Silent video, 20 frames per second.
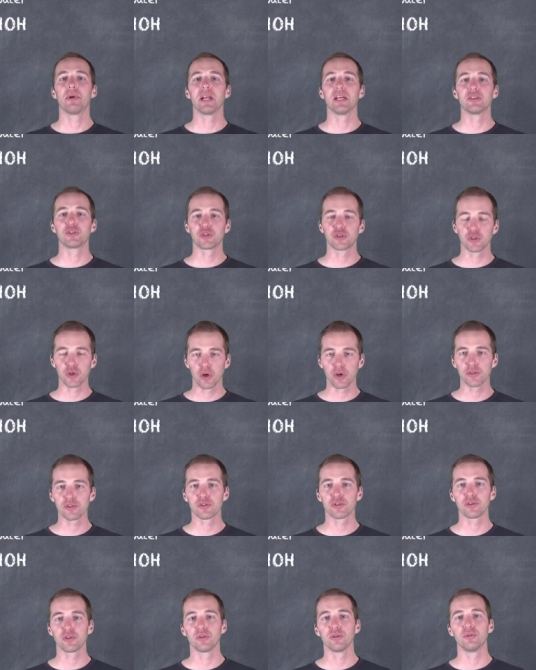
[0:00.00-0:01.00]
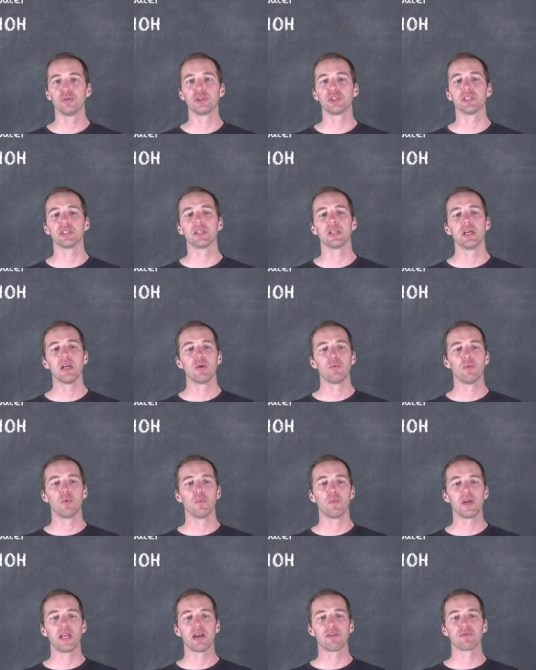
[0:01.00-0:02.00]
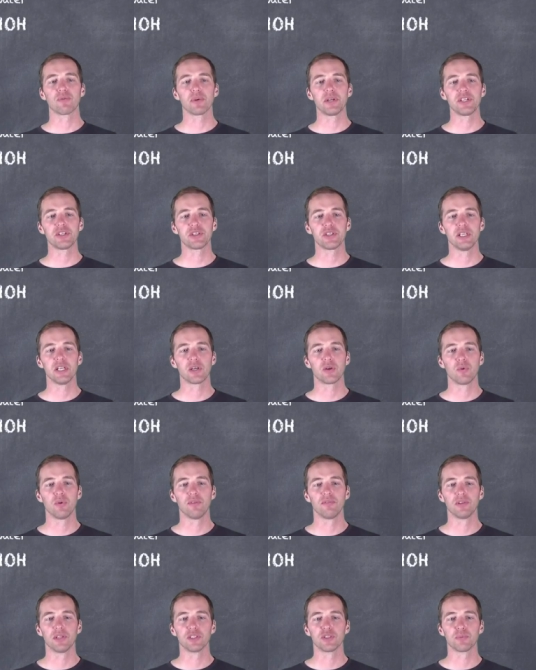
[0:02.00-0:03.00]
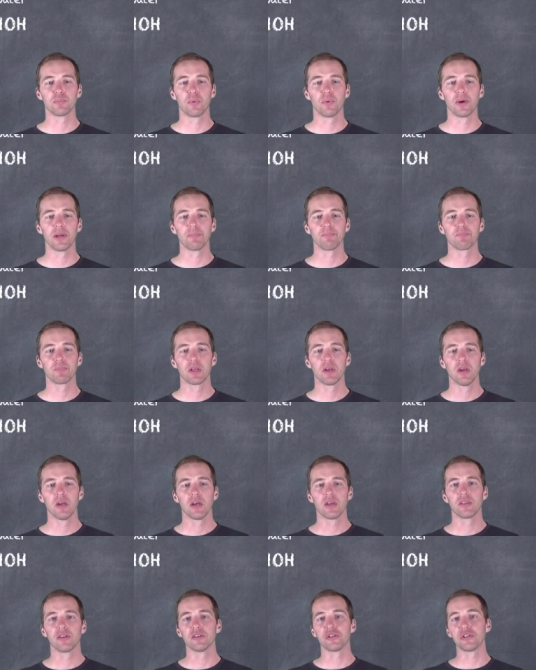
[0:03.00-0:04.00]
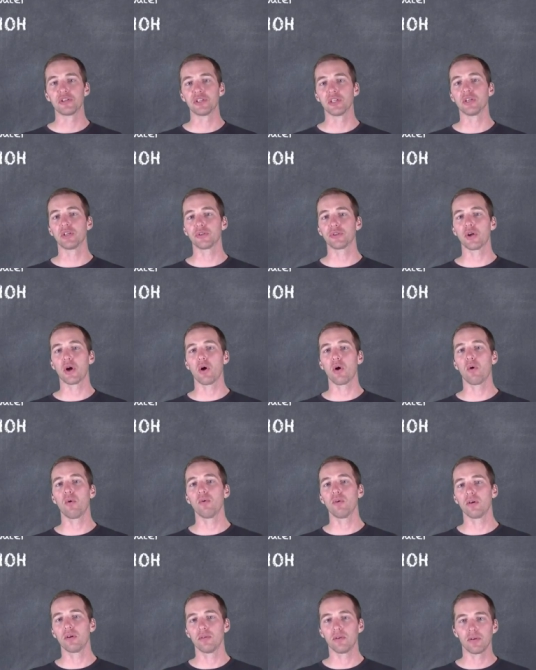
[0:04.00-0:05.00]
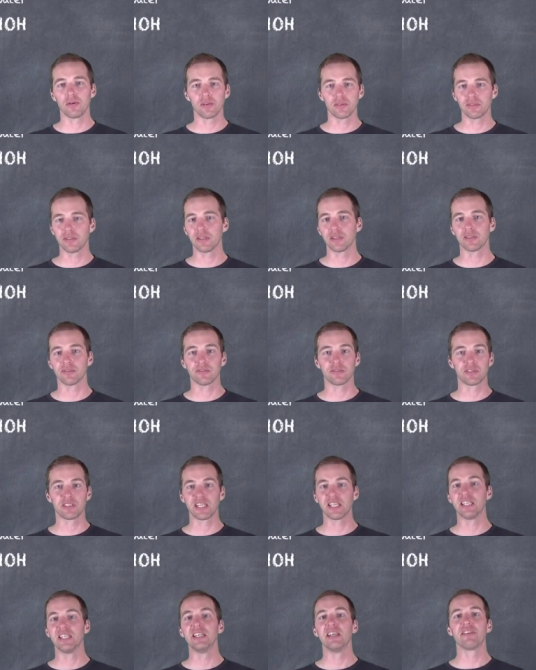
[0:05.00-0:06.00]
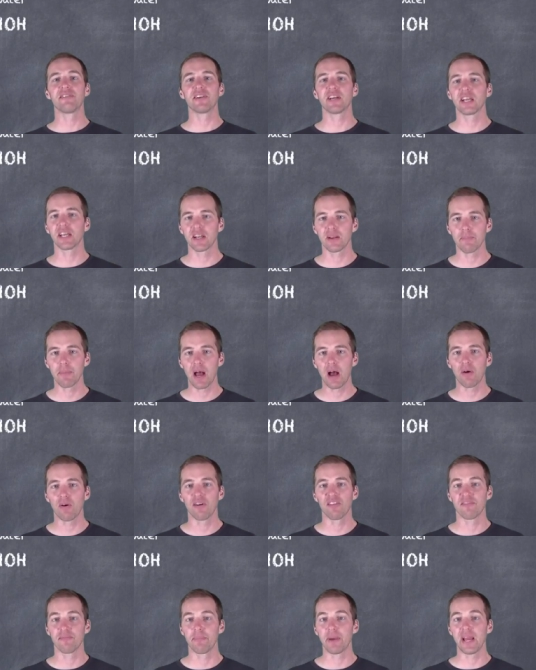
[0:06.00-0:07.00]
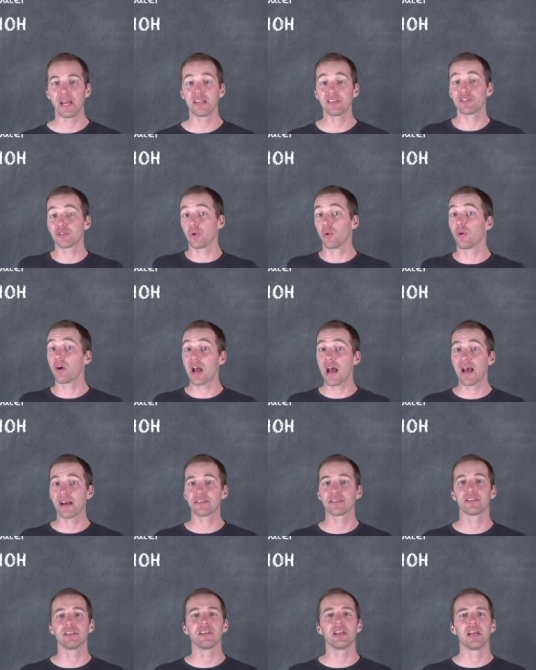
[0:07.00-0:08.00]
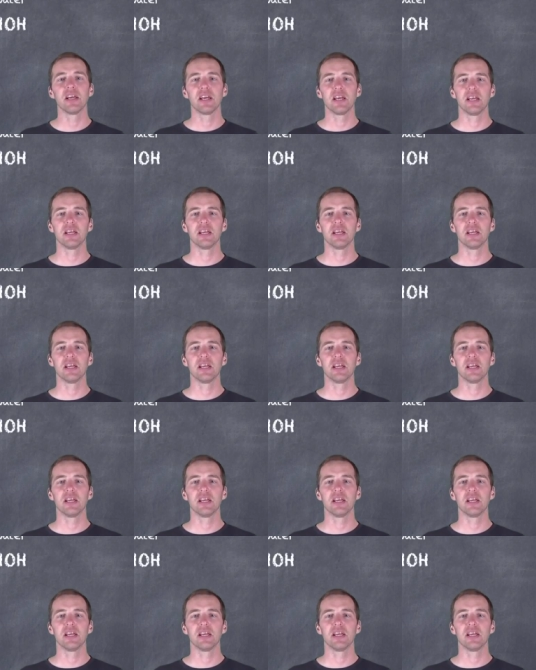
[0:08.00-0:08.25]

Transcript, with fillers: but a salt solution when we have reached the equivalence point. There's still no a uh, significant amount of base or acid